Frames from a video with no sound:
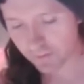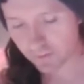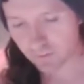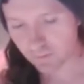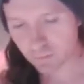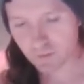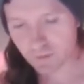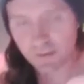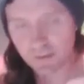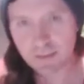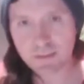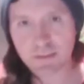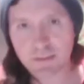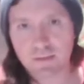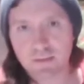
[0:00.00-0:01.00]

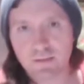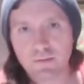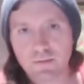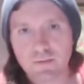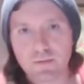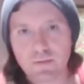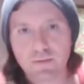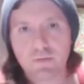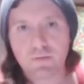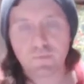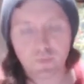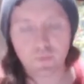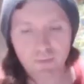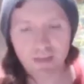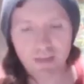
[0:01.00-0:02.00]
prediction
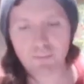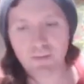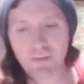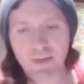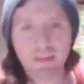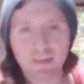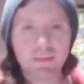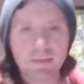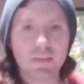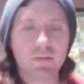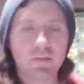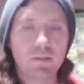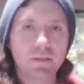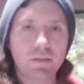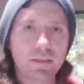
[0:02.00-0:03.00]
from the application of the
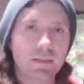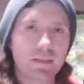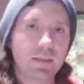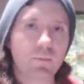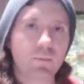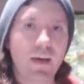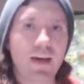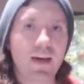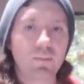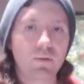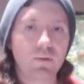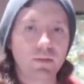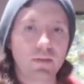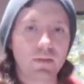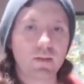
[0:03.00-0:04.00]
logistic map
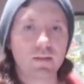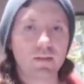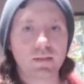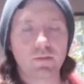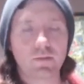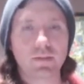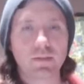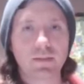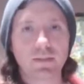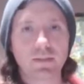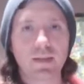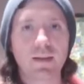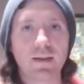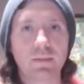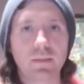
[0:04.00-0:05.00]
onto knowledge versus
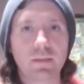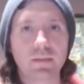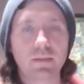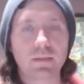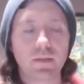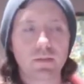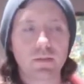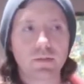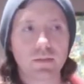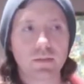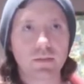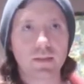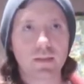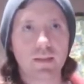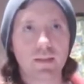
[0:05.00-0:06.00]
time that shows
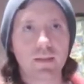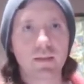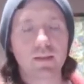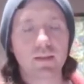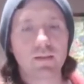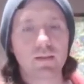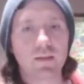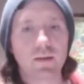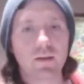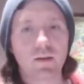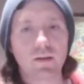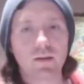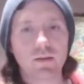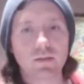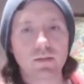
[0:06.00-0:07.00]
that there
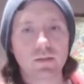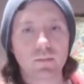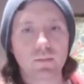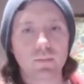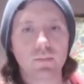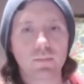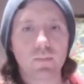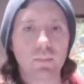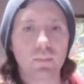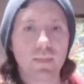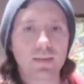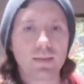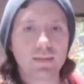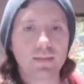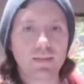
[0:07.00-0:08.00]
are some
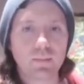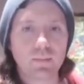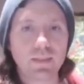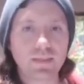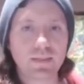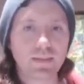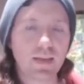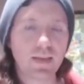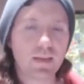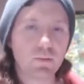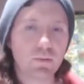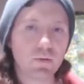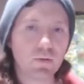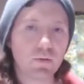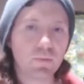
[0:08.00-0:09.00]

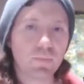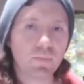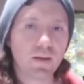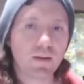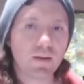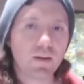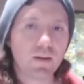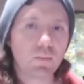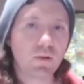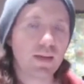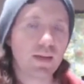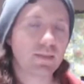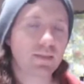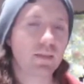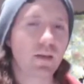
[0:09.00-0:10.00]
semi-stable
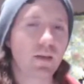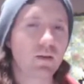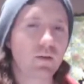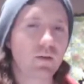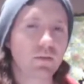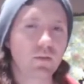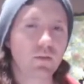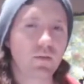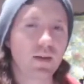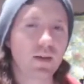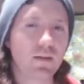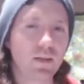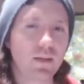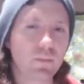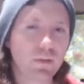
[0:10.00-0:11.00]
plateaus
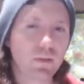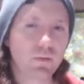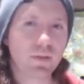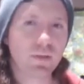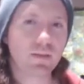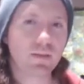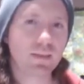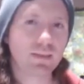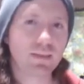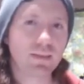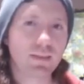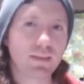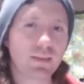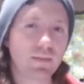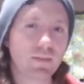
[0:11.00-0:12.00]
around in between like
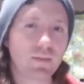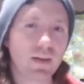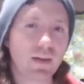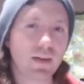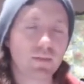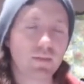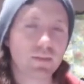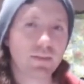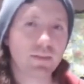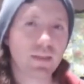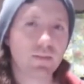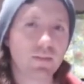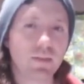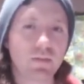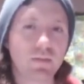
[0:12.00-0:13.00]
65 to
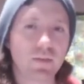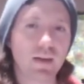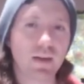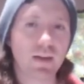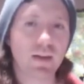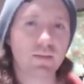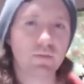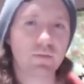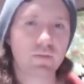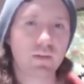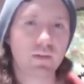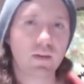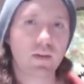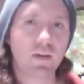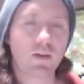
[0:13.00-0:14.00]

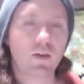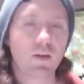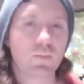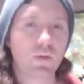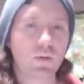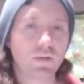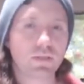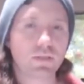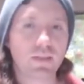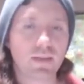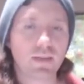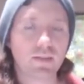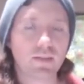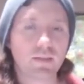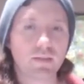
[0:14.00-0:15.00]

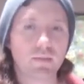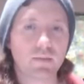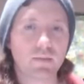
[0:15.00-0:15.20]
75%